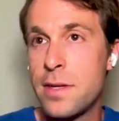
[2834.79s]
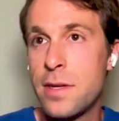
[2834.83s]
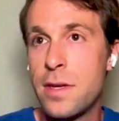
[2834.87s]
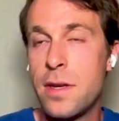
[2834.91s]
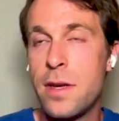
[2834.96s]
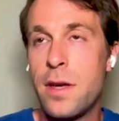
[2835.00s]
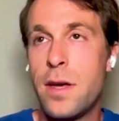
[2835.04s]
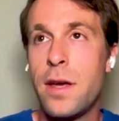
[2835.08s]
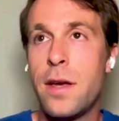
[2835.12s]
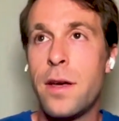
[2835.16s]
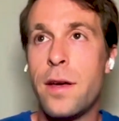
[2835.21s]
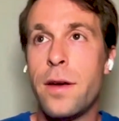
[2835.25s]

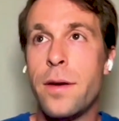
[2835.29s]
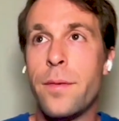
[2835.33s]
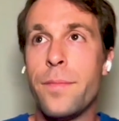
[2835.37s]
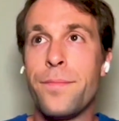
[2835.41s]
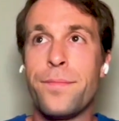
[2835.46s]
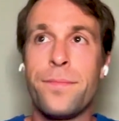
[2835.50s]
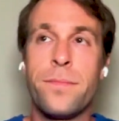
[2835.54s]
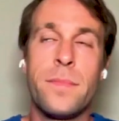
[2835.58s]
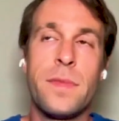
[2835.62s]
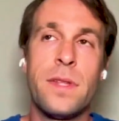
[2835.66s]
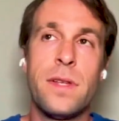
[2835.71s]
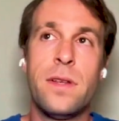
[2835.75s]
Um,
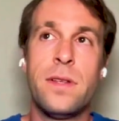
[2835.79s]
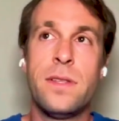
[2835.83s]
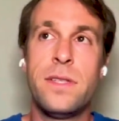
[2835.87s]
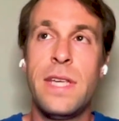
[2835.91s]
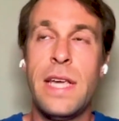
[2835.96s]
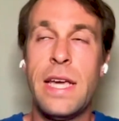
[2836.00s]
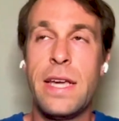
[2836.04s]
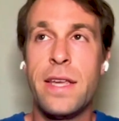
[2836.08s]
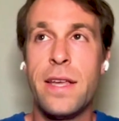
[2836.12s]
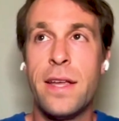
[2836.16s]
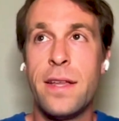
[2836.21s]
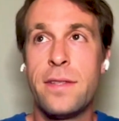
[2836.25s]
the
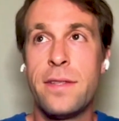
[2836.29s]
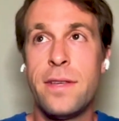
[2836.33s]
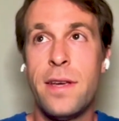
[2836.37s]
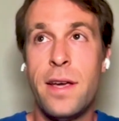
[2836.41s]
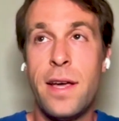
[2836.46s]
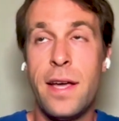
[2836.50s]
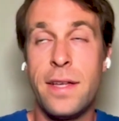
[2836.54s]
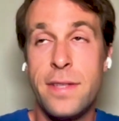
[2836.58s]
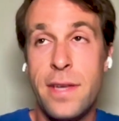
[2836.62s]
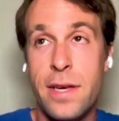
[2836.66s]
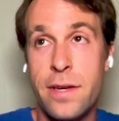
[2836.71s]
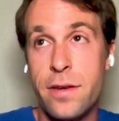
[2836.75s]

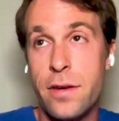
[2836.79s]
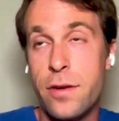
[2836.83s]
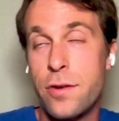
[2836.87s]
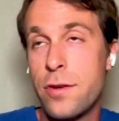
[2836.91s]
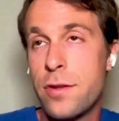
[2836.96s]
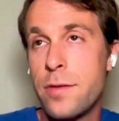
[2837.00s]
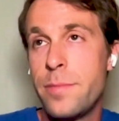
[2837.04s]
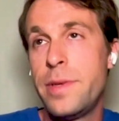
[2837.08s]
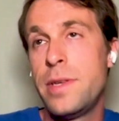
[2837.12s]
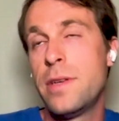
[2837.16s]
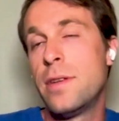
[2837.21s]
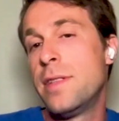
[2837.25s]
attacker could
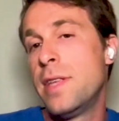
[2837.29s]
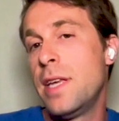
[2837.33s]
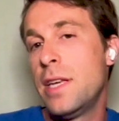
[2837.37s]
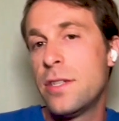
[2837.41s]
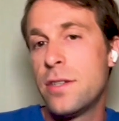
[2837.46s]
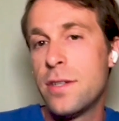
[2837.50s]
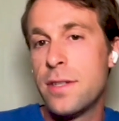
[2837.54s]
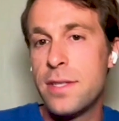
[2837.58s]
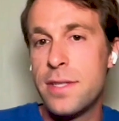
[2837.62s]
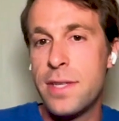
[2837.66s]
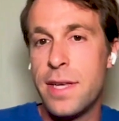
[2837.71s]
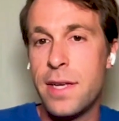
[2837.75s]
be a nation
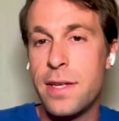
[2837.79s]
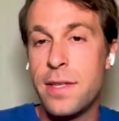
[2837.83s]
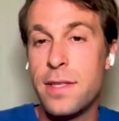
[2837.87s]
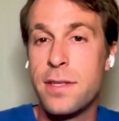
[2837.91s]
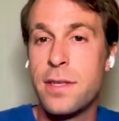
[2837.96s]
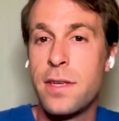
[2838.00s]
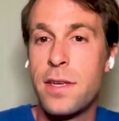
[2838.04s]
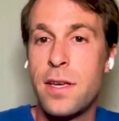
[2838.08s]
state,